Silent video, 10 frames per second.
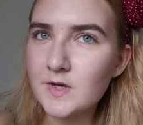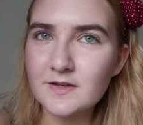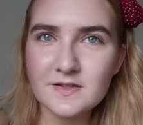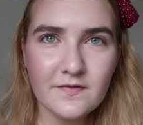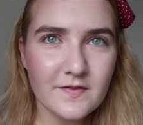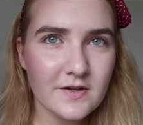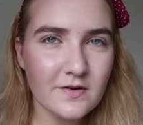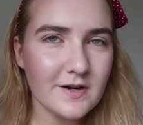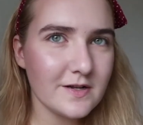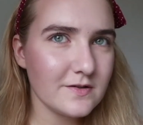It's definitely
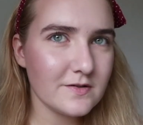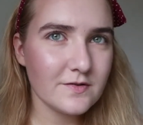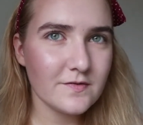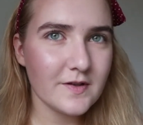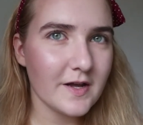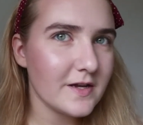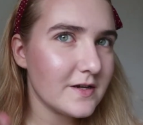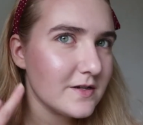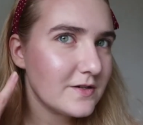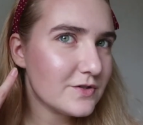got a little sort of like
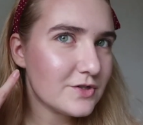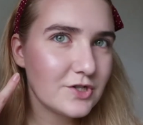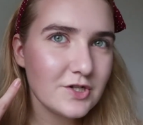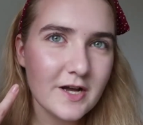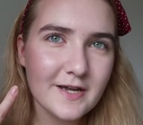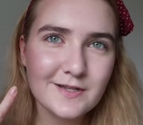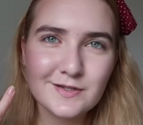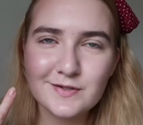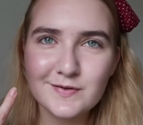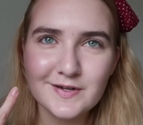shine
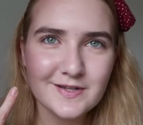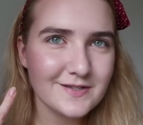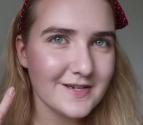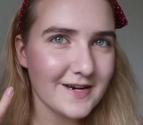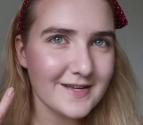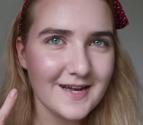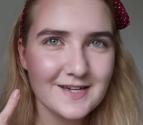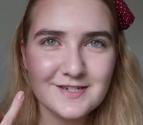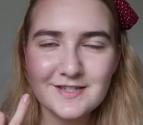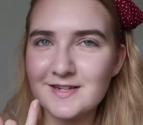to it. It's kind of
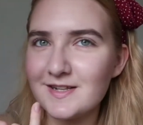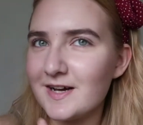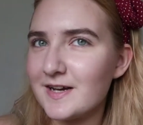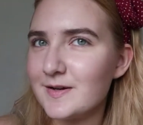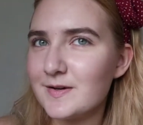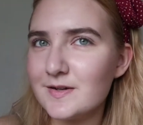catching the light.